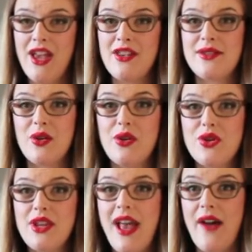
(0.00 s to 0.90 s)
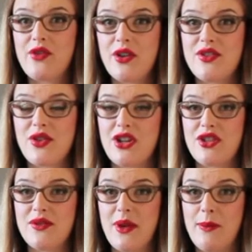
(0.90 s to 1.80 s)
So usually after a stretch and
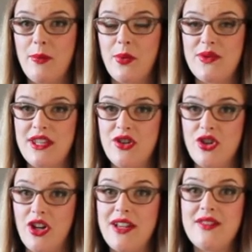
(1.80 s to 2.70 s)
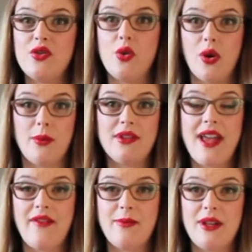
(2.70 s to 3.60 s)
sweep procedure, it's normal to
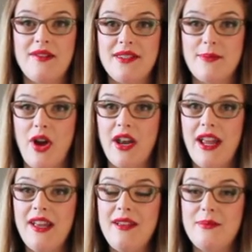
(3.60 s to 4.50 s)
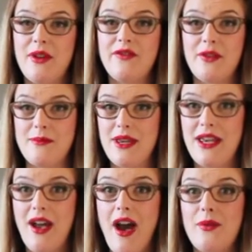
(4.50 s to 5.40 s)
have a bit of spotting, but for
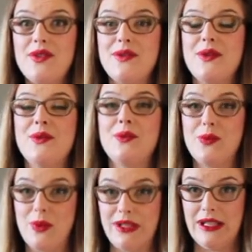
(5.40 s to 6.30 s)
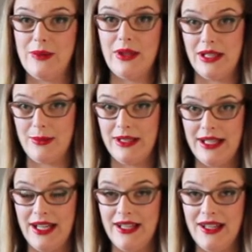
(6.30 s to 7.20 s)
me, I was really
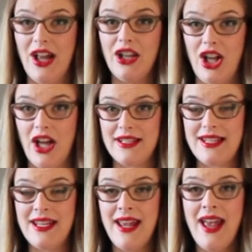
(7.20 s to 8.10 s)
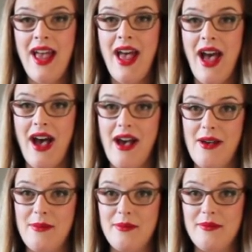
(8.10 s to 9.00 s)
bleeding a lot.
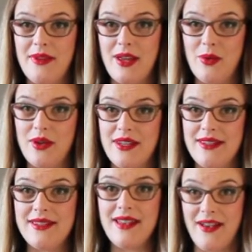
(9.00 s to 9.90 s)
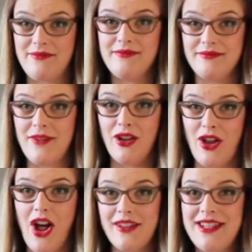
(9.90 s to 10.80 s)
It was a
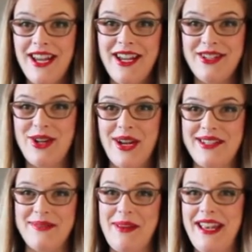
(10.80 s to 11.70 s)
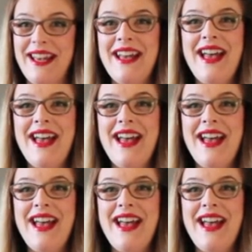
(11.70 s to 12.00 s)
lot, trust me.